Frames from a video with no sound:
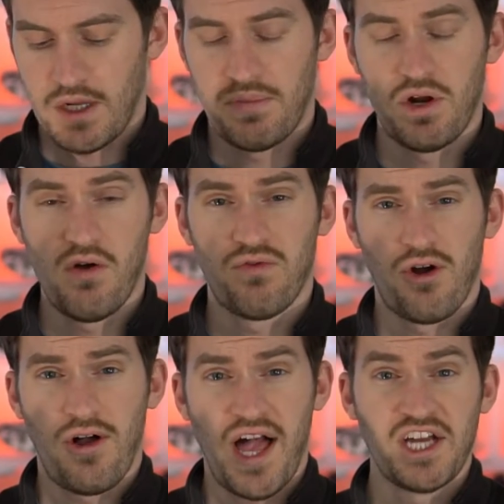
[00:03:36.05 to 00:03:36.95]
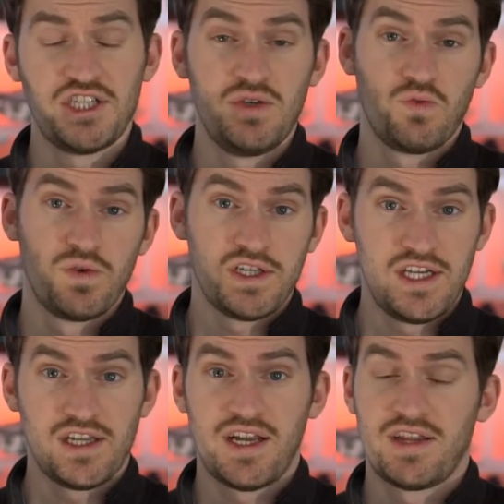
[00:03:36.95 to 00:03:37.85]
but overall I actually really
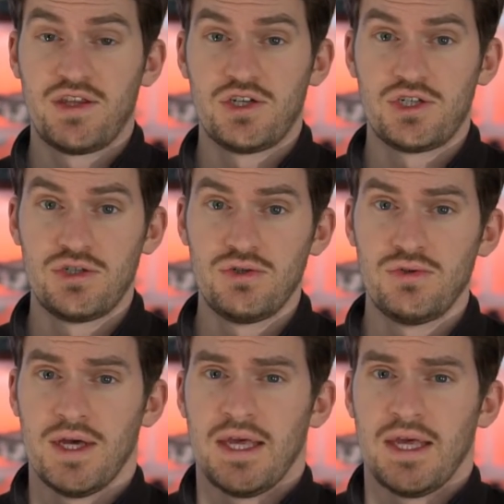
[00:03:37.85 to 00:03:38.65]
like this shoe.